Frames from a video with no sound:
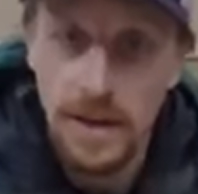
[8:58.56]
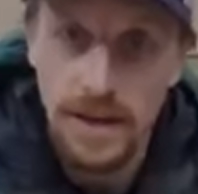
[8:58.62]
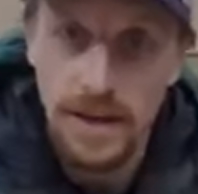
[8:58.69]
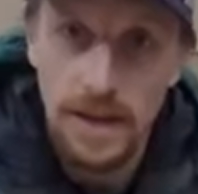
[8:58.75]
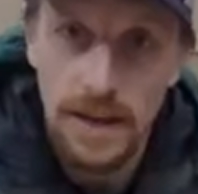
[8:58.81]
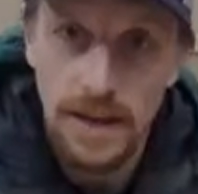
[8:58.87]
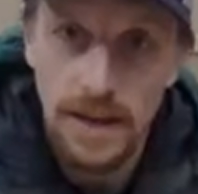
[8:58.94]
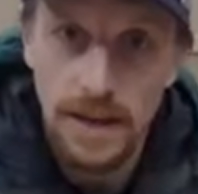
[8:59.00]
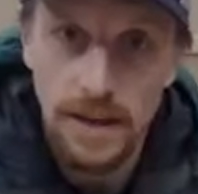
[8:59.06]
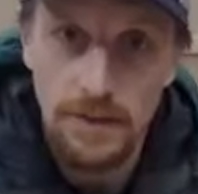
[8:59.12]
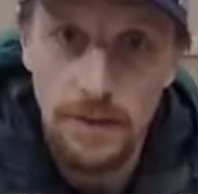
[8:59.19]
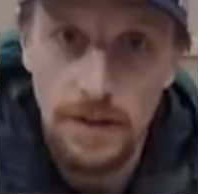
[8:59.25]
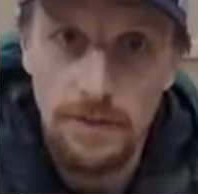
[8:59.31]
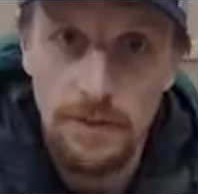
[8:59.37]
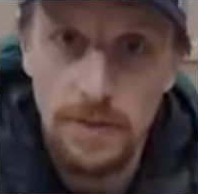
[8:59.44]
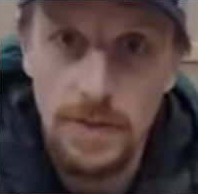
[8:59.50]
I can you know, like get
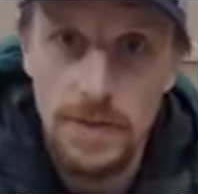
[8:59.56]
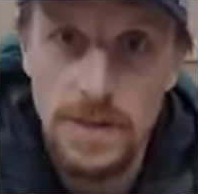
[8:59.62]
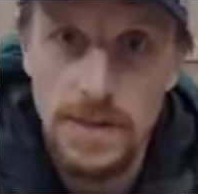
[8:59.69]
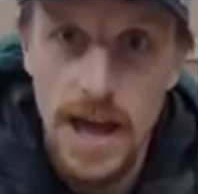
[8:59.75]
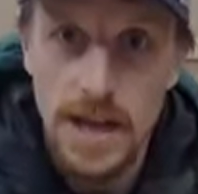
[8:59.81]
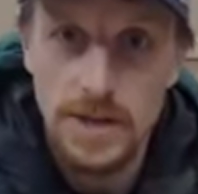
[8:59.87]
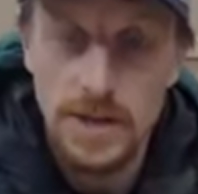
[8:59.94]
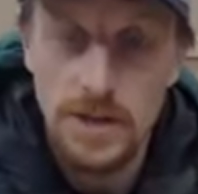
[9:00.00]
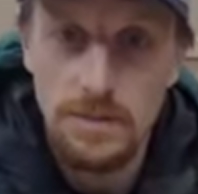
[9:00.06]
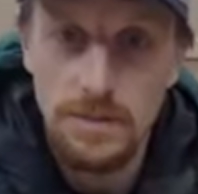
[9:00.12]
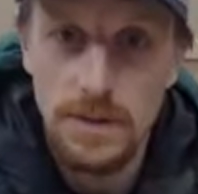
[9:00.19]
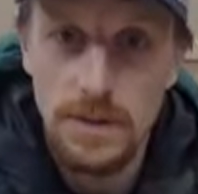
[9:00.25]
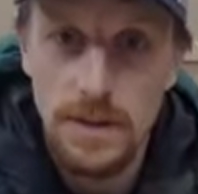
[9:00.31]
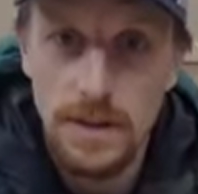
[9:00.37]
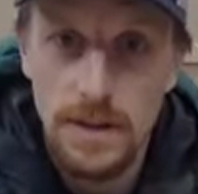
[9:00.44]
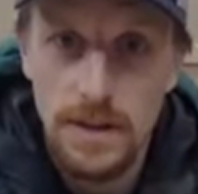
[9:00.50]
rid of them and stash them,
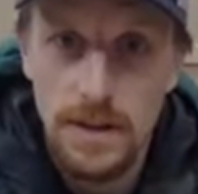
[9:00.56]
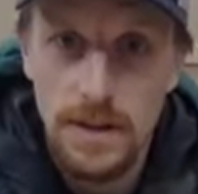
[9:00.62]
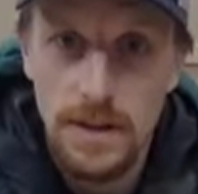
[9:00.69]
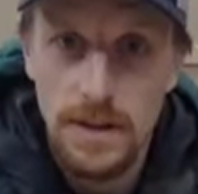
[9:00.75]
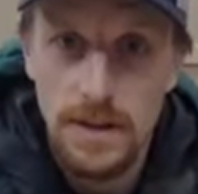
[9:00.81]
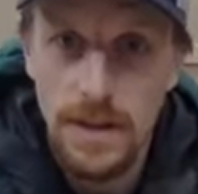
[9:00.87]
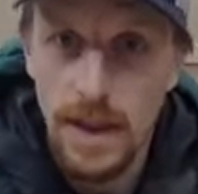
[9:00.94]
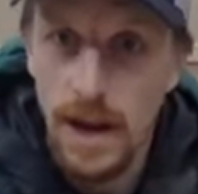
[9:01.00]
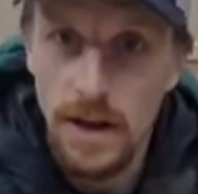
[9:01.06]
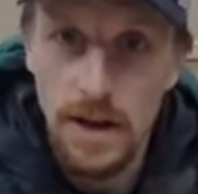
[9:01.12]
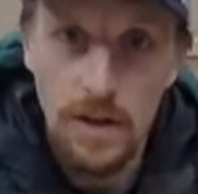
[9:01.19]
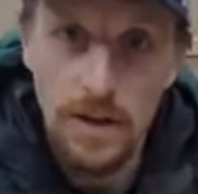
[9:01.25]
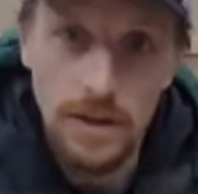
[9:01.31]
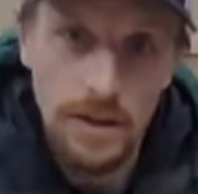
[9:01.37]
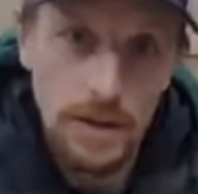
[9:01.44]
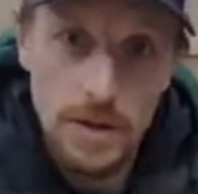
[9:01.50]
then I know
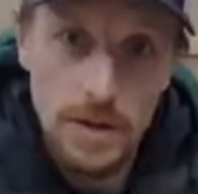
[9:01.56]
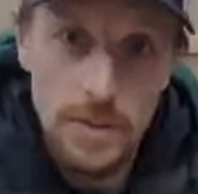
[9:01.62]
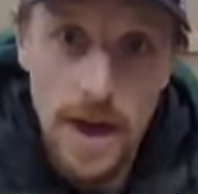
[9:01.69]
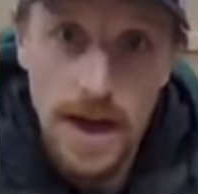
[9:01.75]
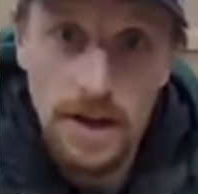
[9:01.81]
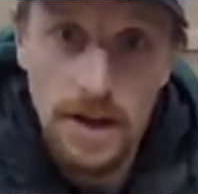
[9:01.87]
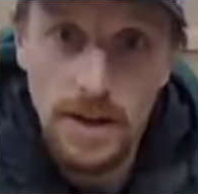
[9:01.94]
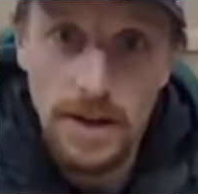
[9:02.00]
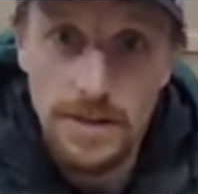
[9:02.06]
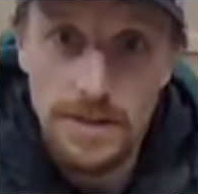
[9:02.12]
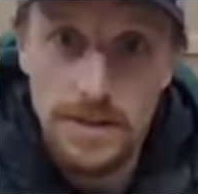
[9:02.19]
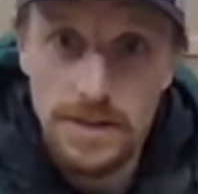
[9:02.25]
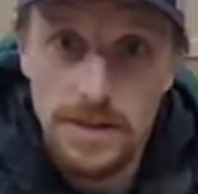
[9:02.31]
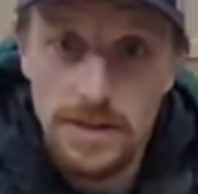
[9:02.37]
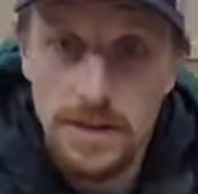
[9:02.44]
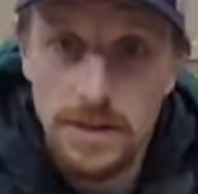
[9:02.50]
that loose
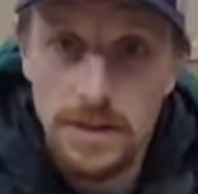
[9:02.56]
batteries